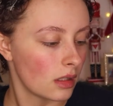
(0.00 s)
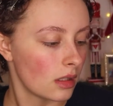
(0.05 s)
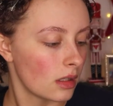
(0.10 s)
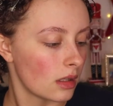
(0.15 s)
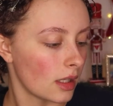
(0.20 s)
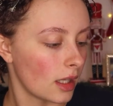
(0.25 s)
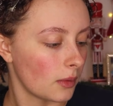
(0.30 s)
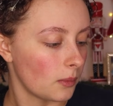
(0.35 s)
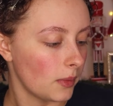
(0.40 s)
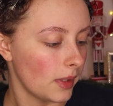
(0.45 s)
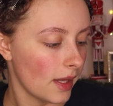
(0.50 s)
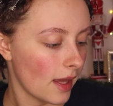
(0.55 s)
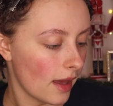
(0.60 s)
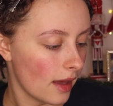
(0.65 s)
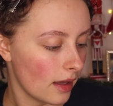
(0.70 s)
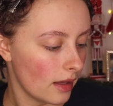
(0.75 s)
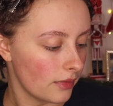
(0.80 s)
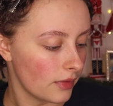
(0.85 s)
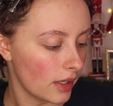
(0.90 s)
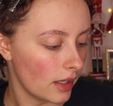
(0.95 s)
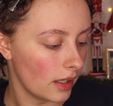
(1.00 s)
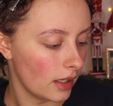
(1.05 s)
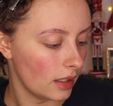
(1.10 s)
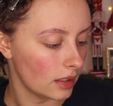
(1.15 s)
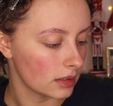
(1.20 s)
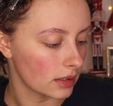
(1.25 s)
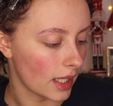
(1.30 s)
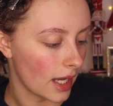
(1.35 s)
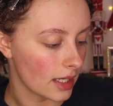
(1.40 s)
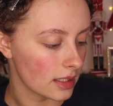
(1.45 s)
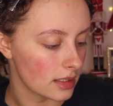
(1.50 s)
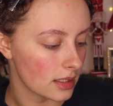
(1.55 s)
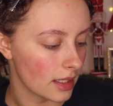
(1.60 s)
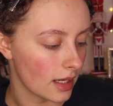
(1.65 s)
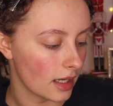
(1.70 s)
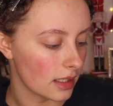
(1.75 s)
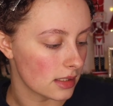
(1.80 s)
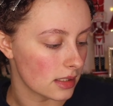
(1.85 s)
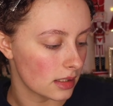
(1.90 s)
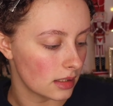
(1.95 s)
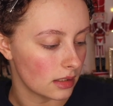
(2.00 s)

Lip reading: Then we have a lactic acid